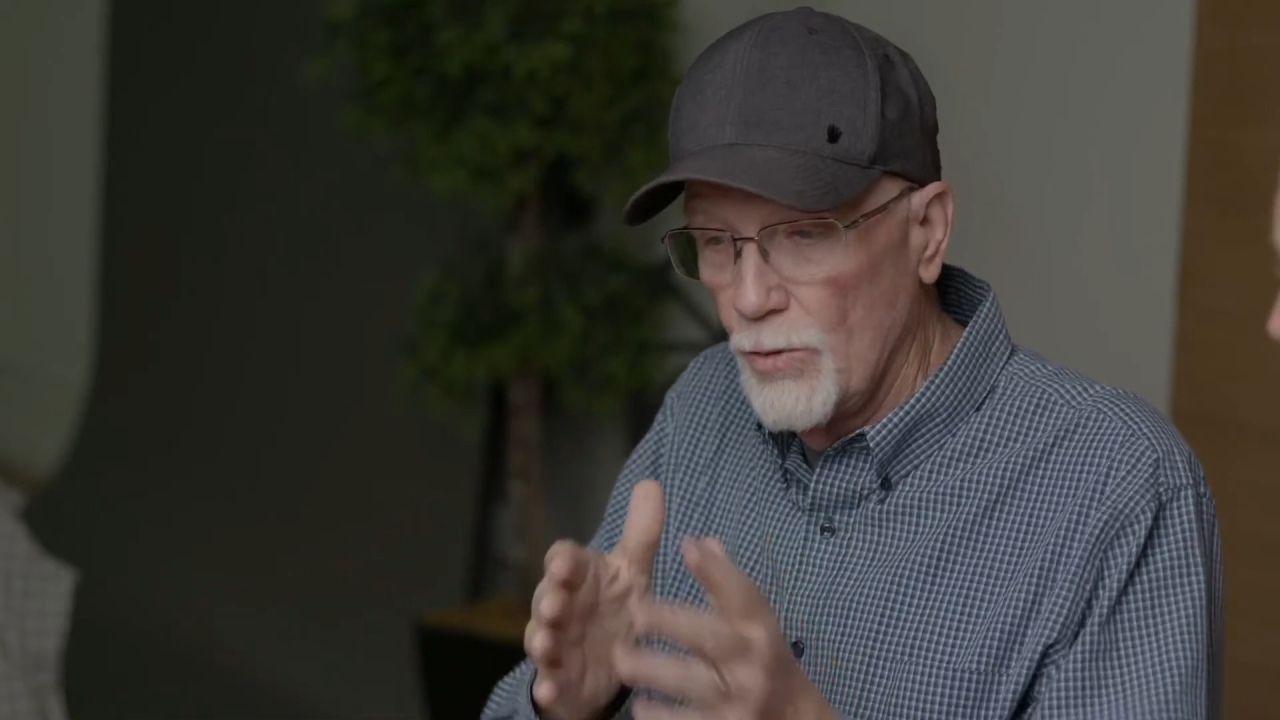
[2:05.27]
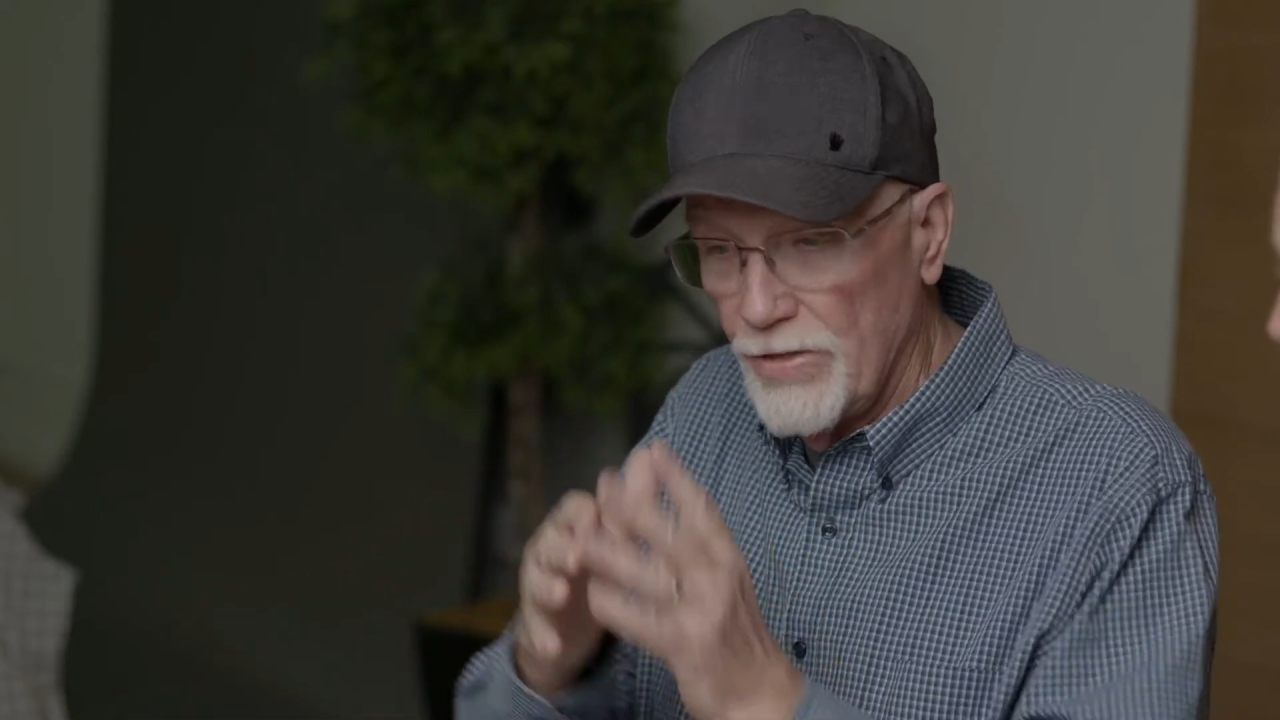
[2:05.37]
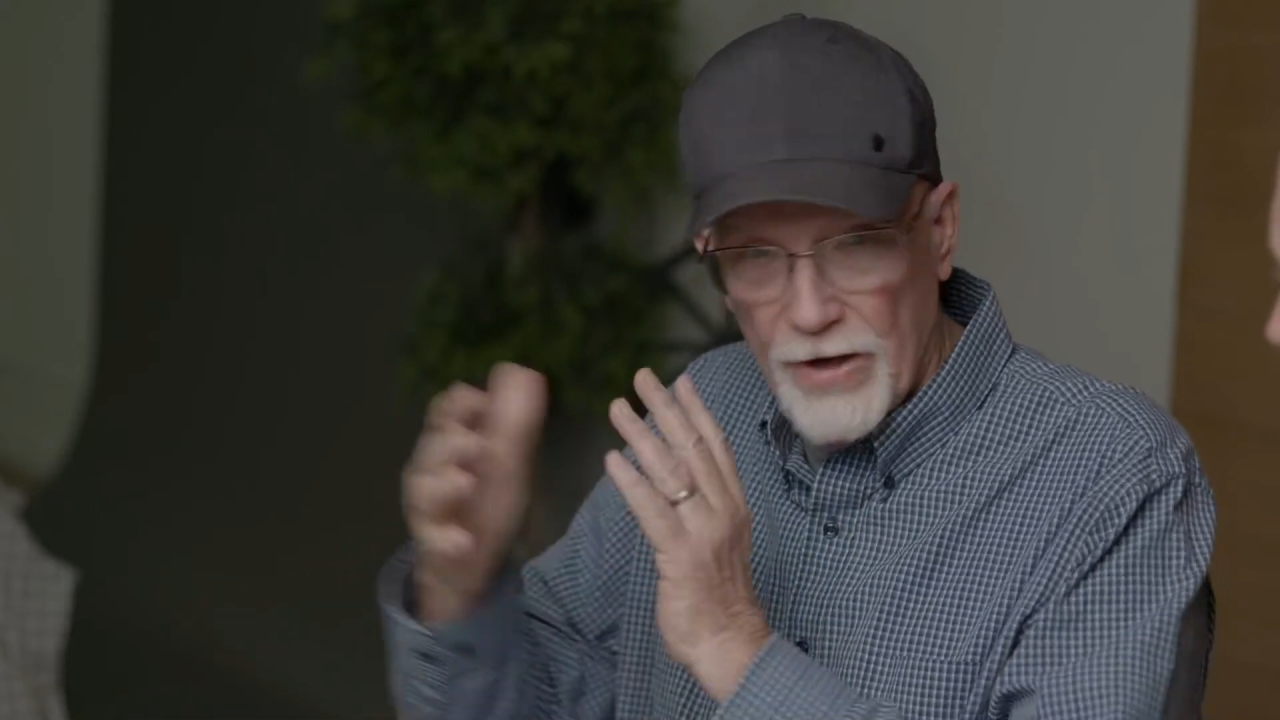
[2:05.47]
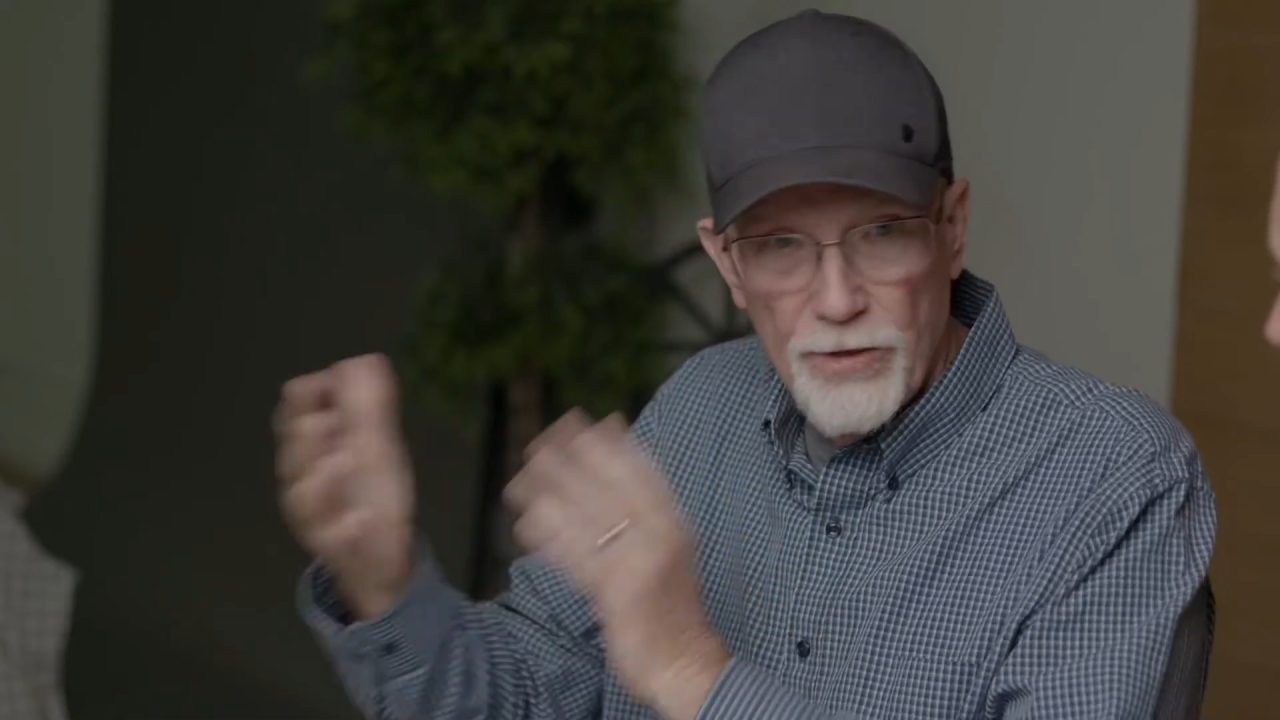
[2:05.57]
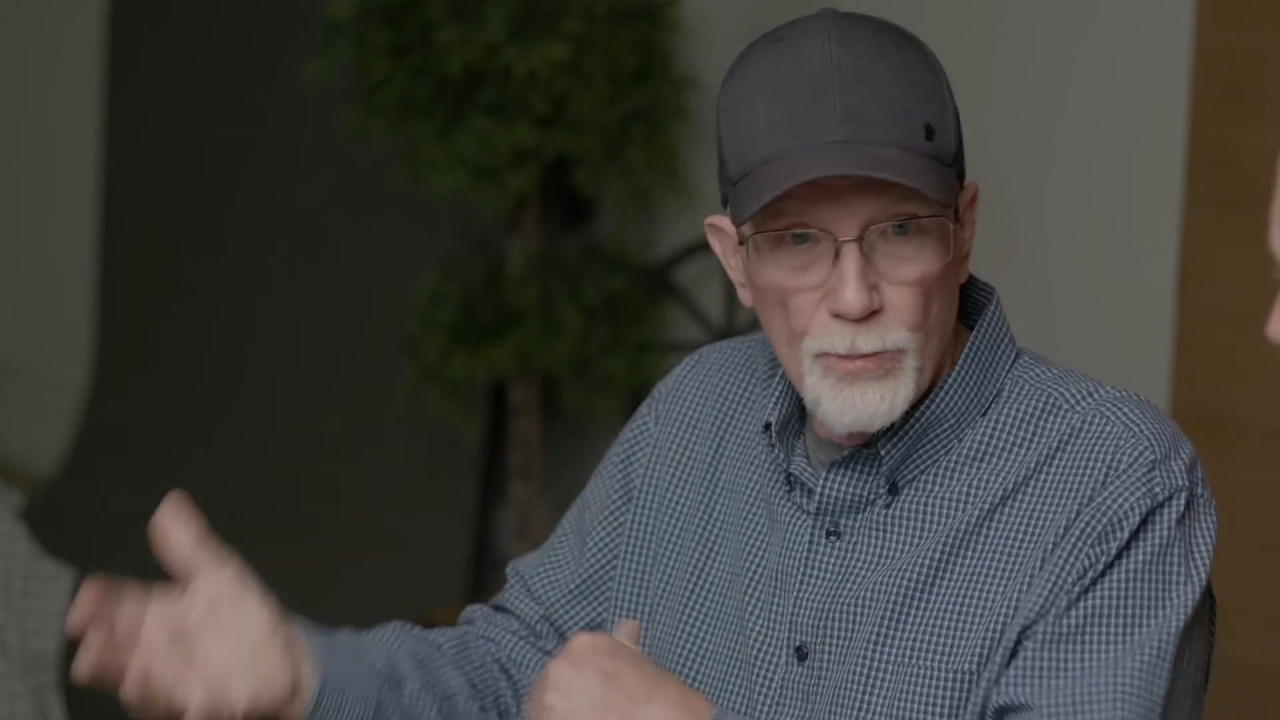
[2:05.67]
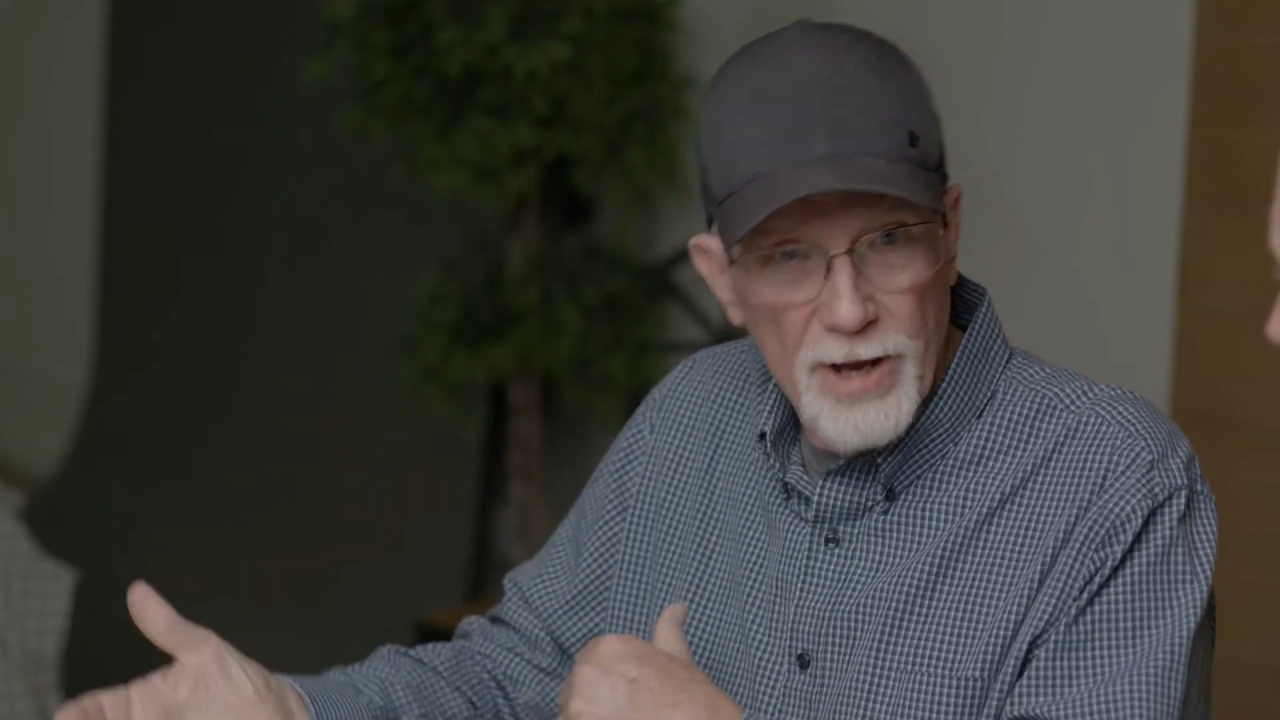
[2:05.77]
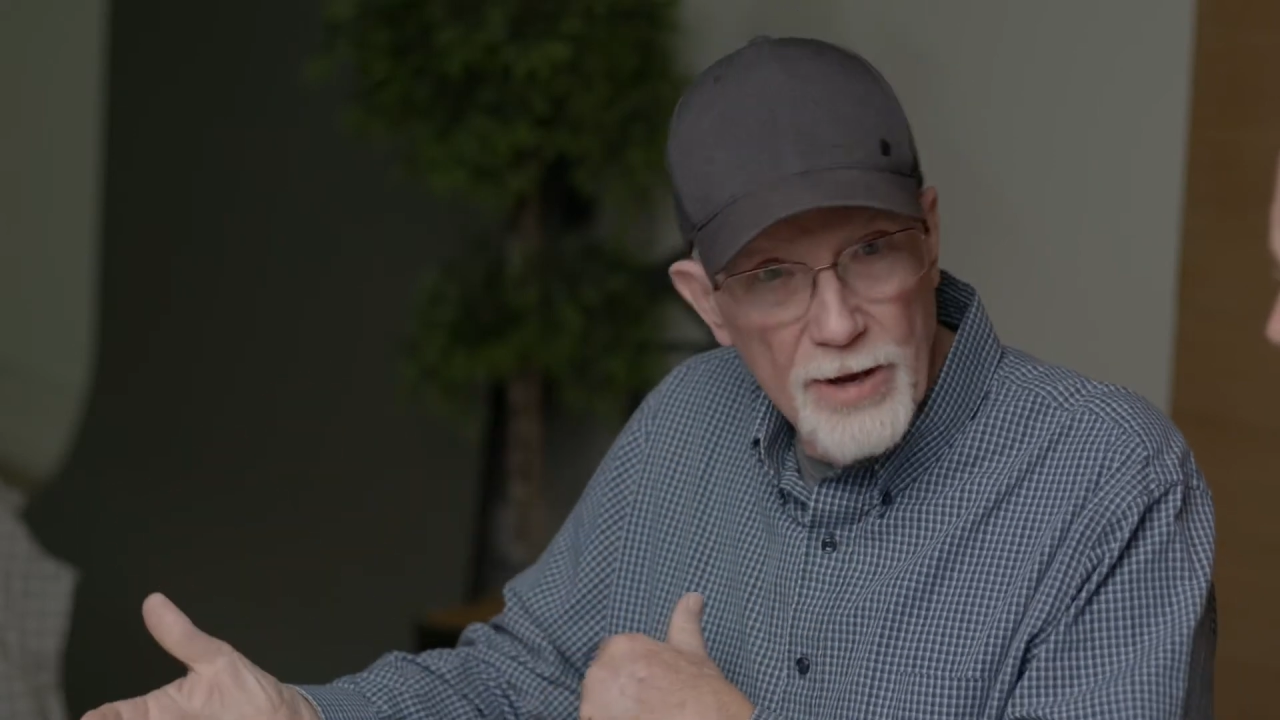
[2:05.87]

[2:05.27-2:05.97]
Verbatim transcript: with other